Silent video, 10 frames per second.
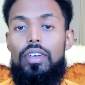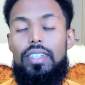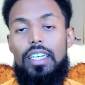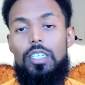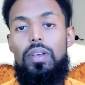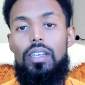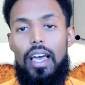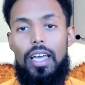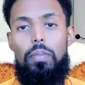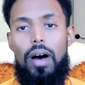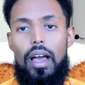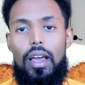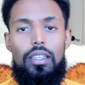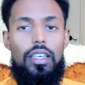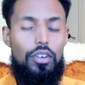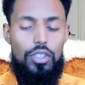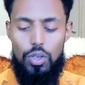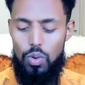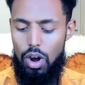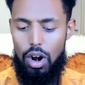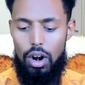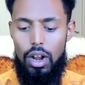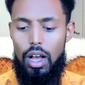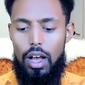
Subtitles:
They tend to be led by leaders who are